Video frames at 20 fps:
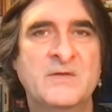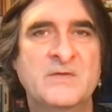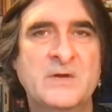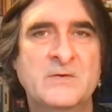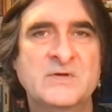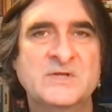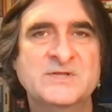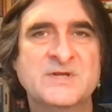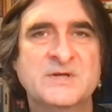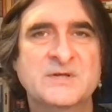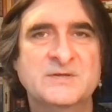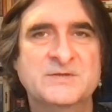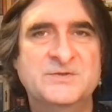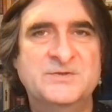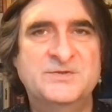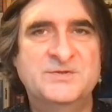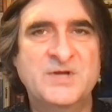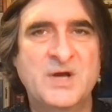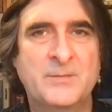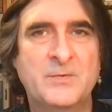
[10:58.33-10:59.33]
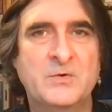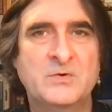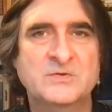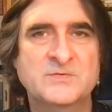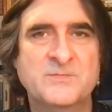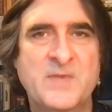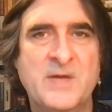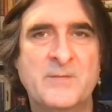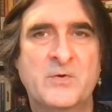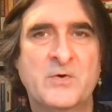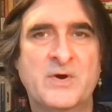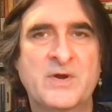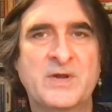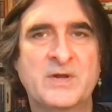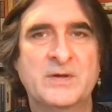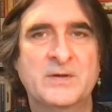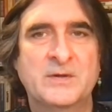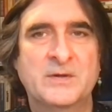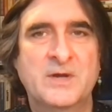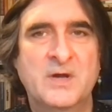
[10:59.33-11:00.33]
there is a doubled memory
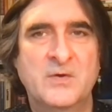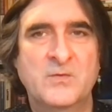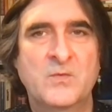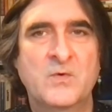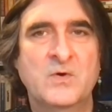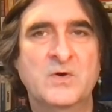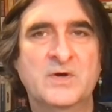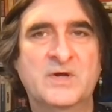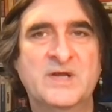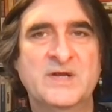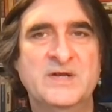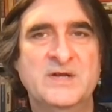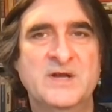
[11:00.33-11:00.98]
at work in